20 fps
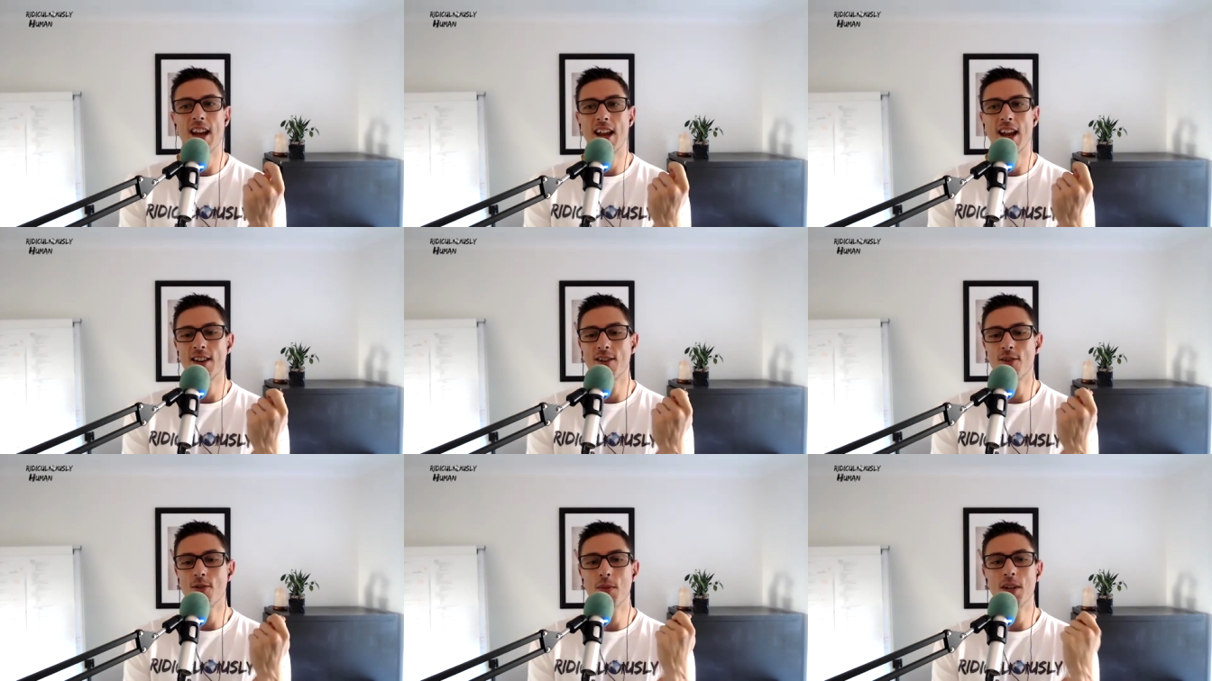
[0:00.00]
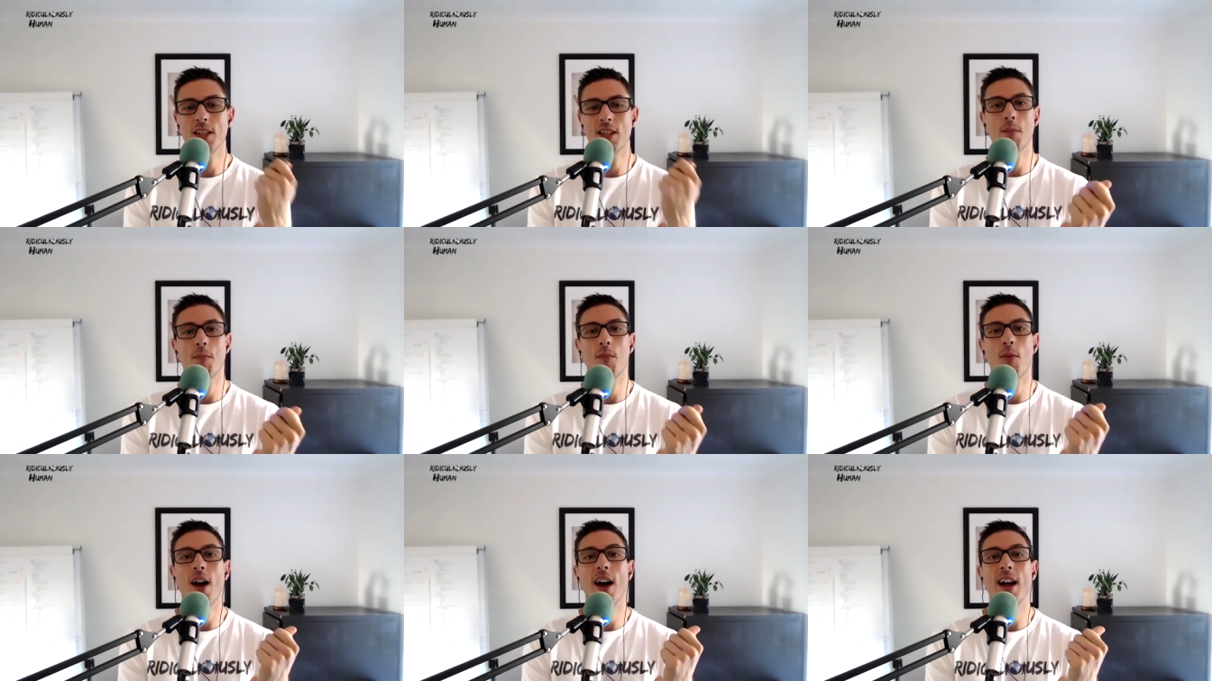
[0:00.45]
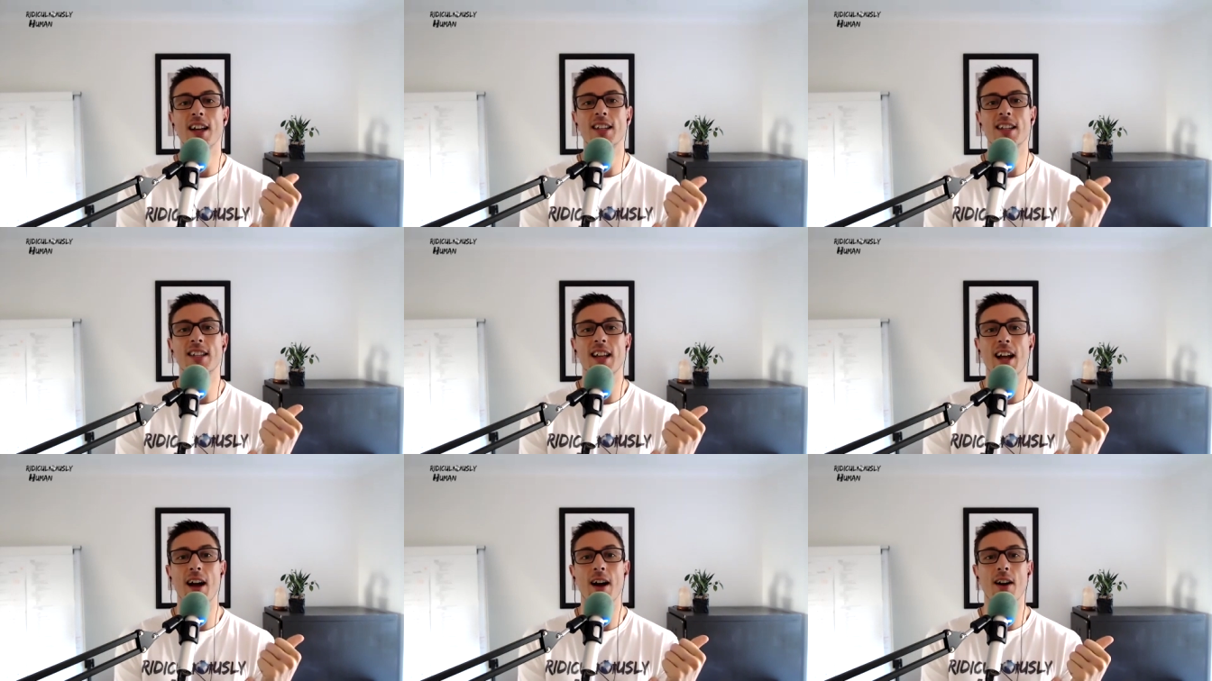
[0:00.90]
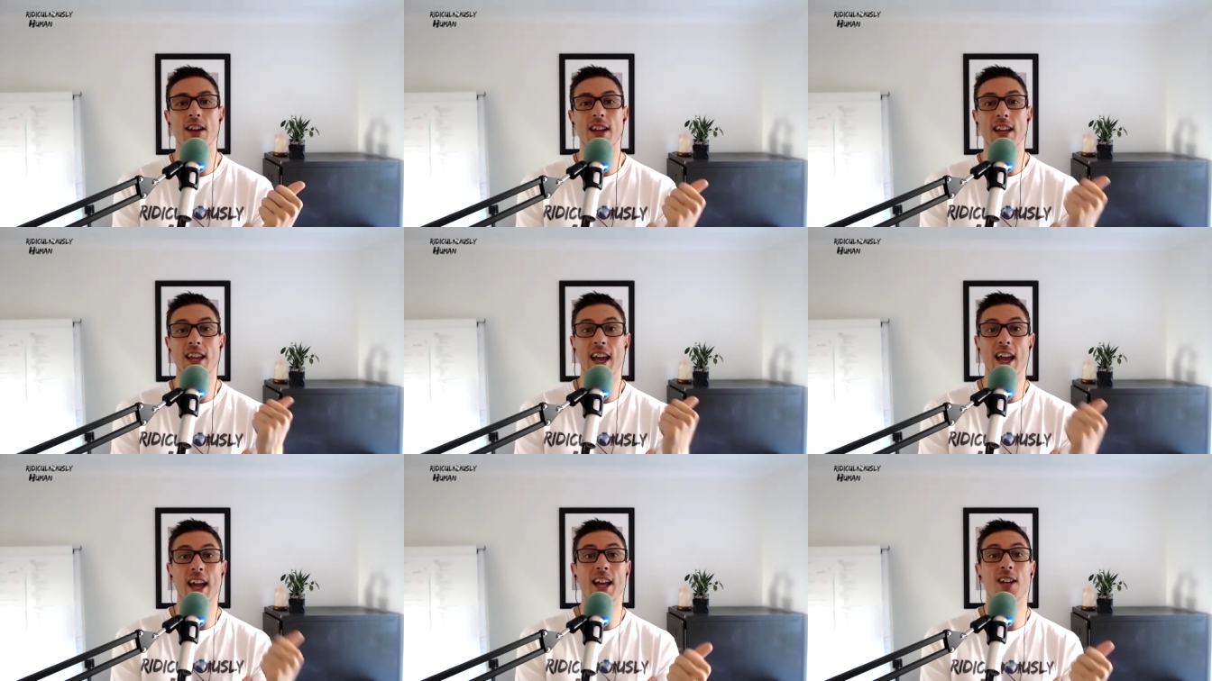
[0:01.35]
and you'll be surprised how
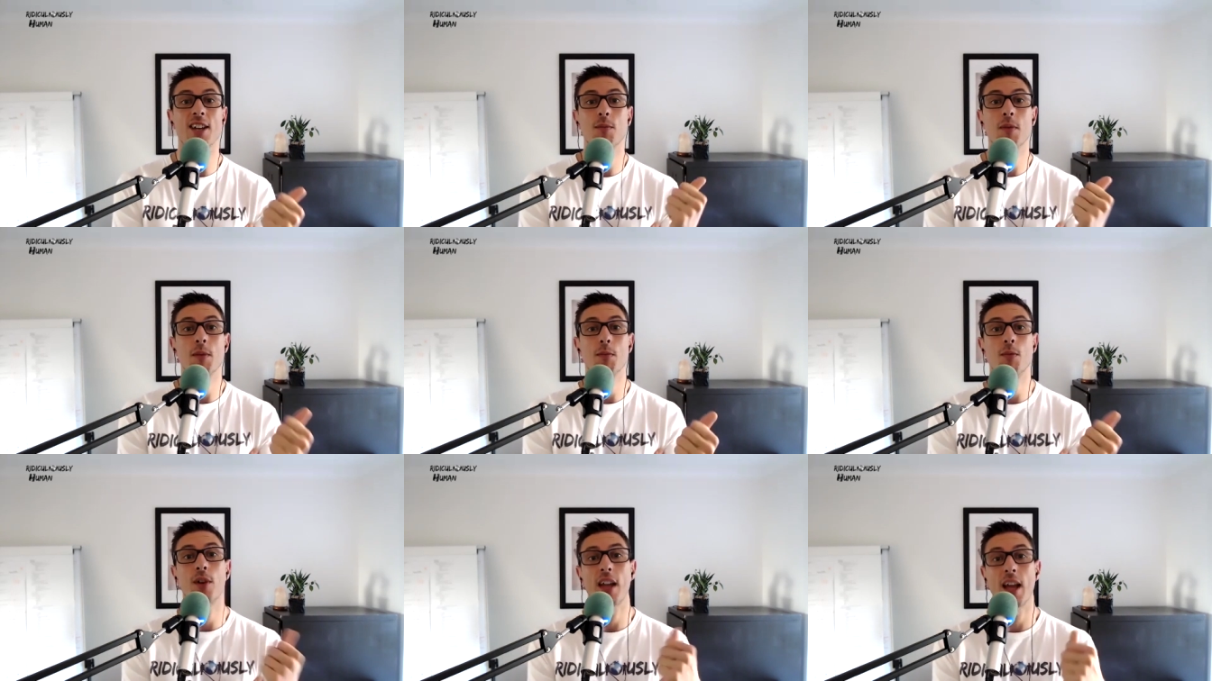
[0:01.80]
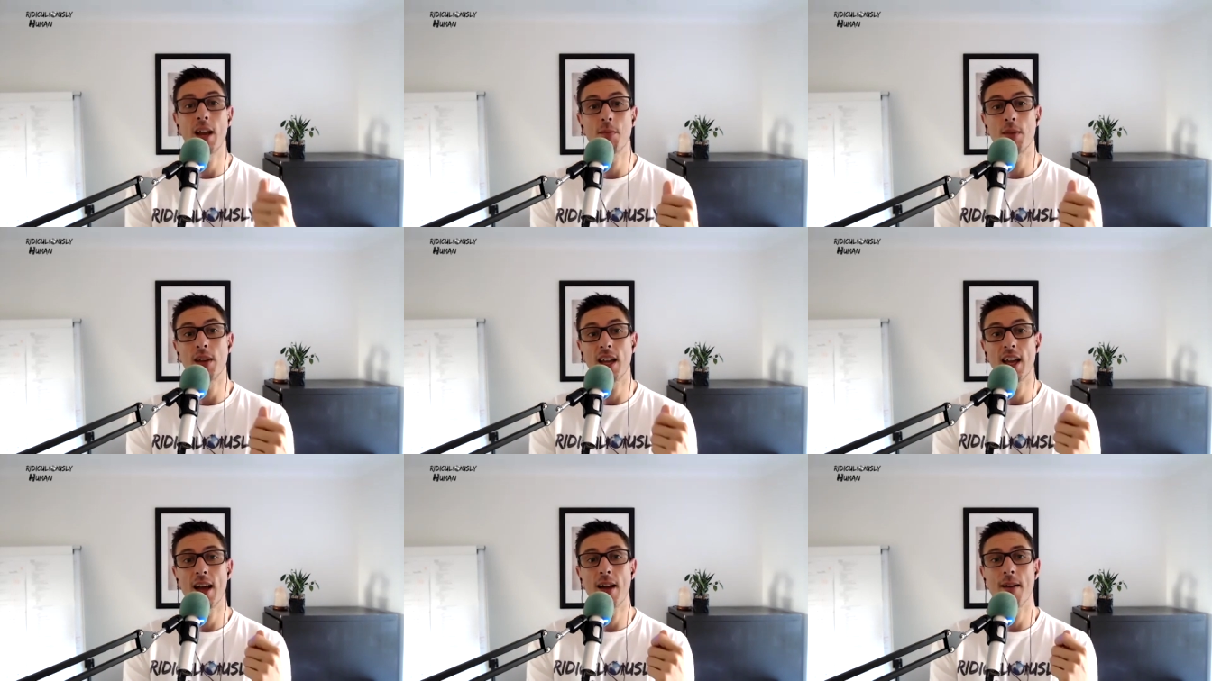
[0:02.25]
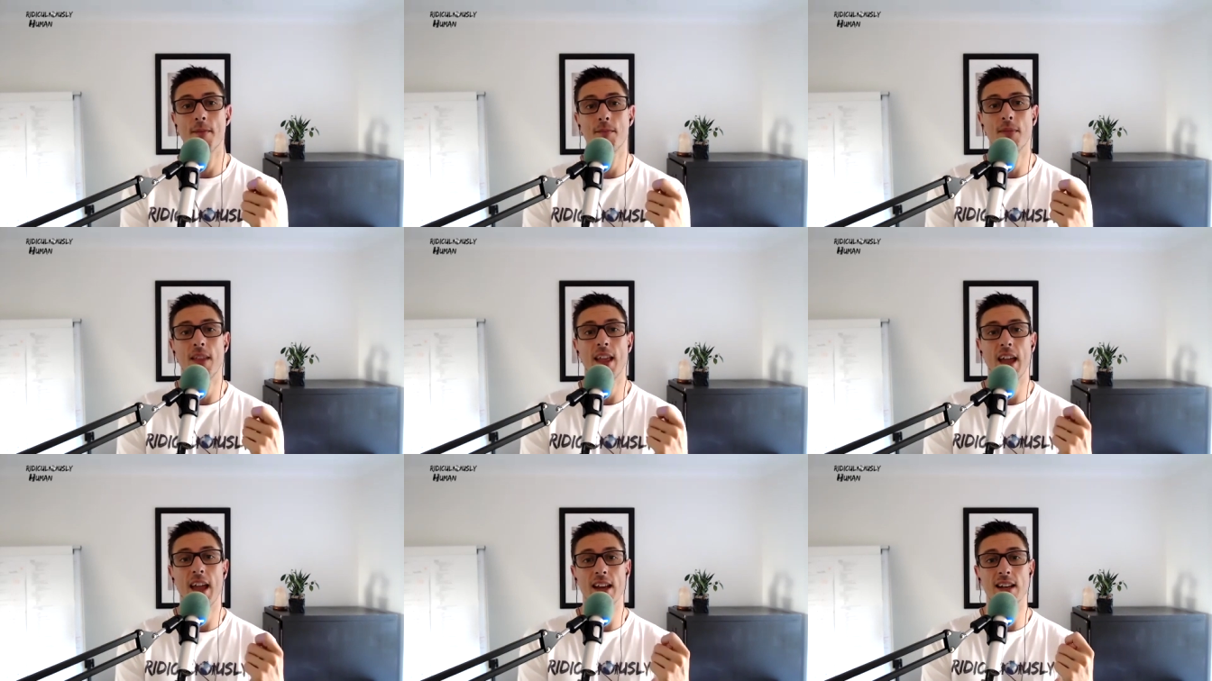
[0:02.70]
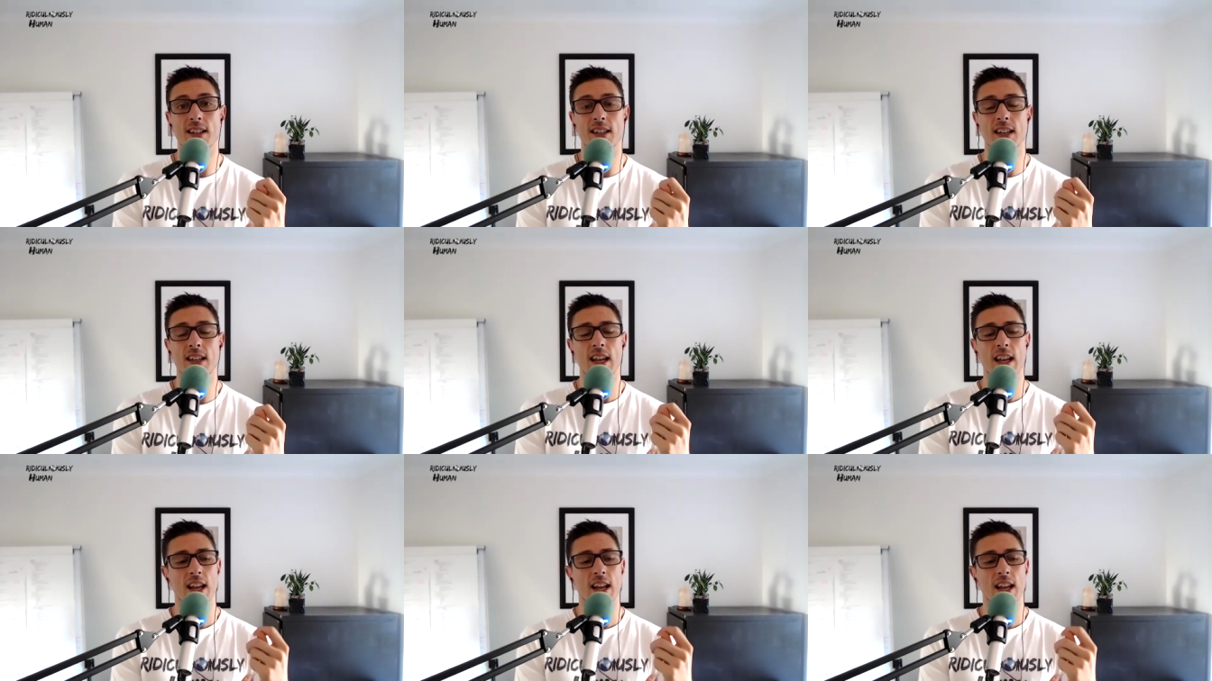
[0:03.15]
engaged people can become and